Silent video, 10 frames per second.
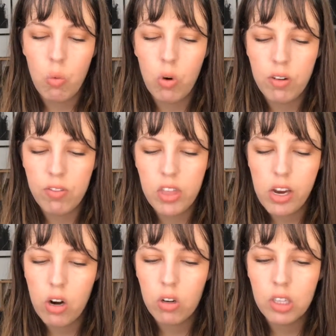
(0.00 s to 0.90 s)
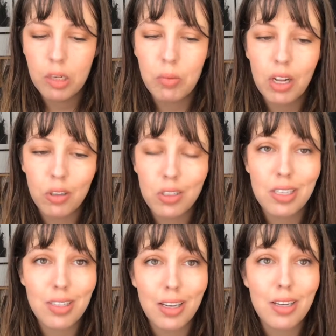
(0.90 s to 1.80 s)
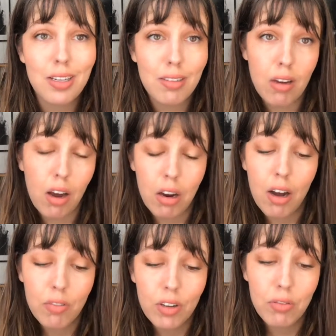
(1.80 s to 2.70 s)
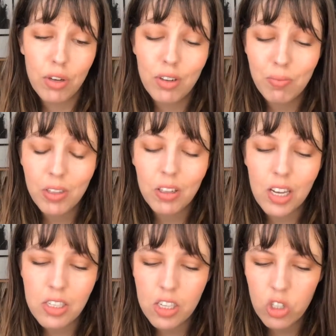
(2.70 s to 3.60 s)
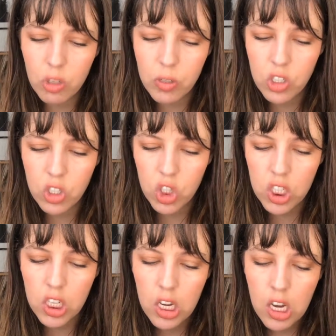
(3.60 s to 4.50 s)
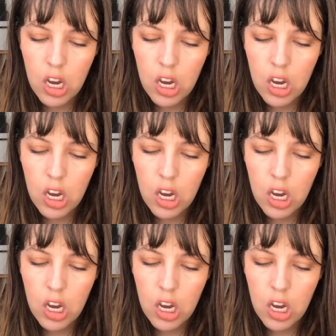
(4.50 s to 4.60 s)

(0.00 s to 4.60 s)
one of their lip colors that's like a knockoff of the Glossier Generation G.